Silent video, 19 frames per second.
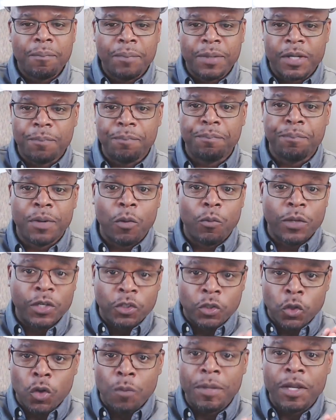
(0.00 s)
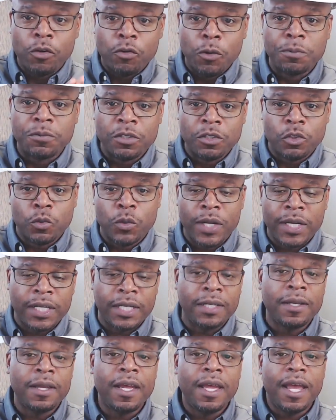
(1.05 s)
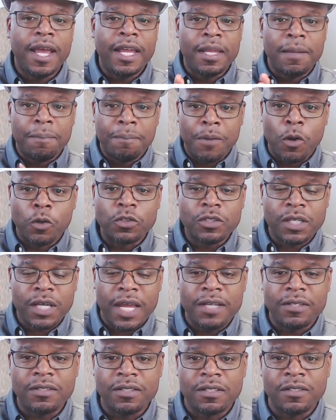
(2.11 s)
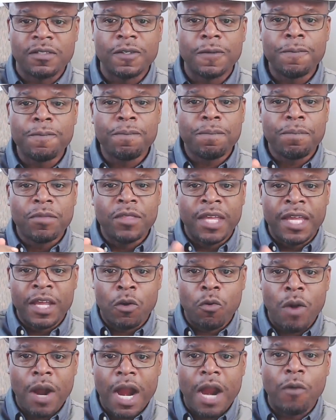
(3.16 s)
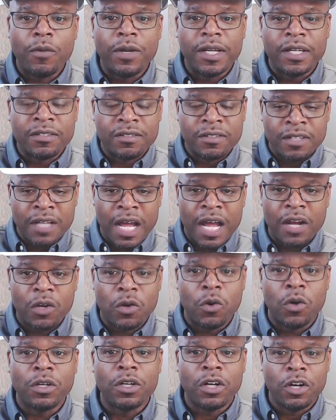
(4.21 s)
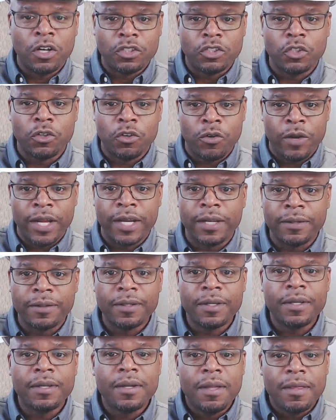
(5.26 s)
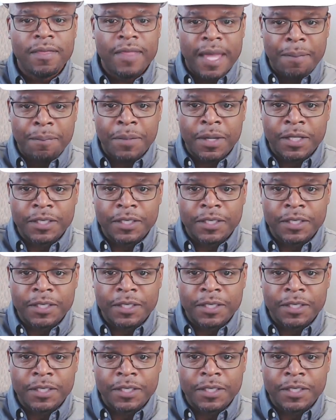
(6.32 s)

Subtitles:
But we do them in groups in 20, and in most cases, the inquiry is not going to hurt your credit that much.